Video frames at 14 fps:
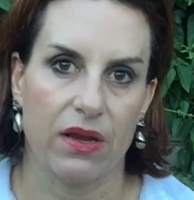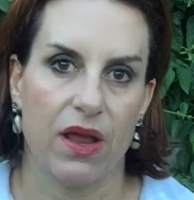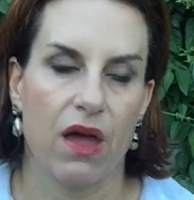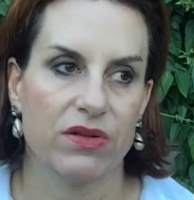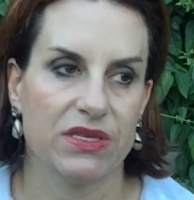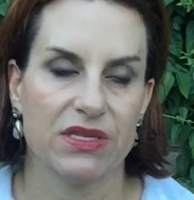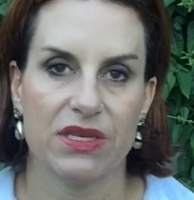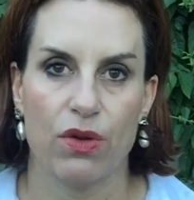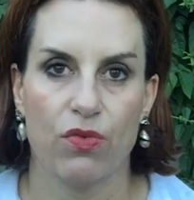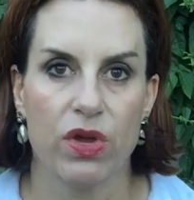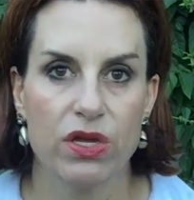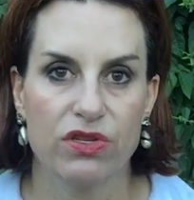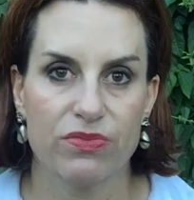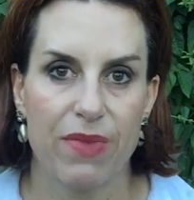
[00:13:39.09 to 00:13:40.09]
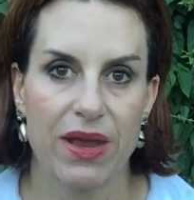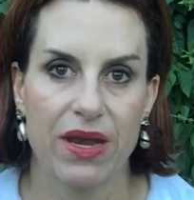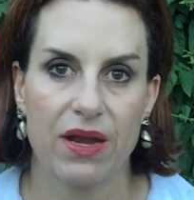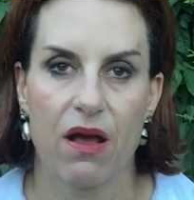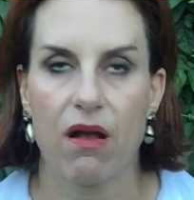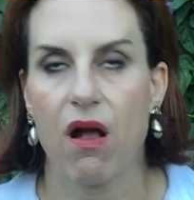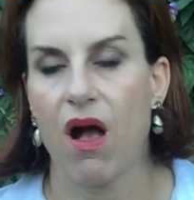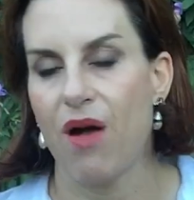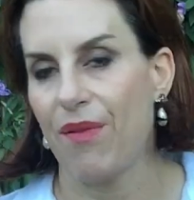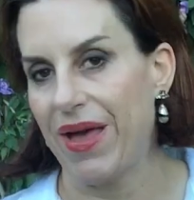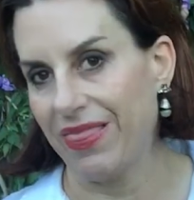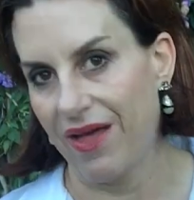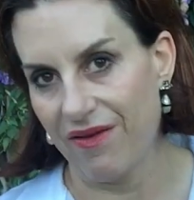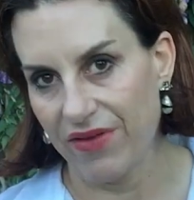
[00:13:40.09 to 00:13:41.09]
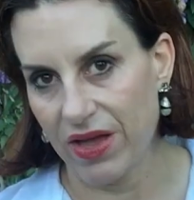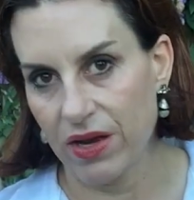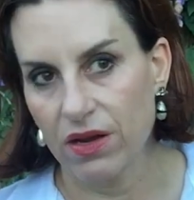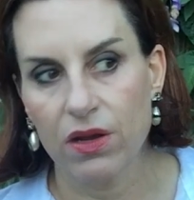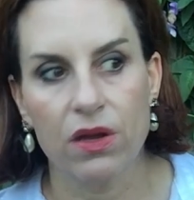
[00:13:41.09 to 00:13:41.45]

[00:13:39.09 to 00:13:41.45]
Now, as I say, we use Monday.com. I love it.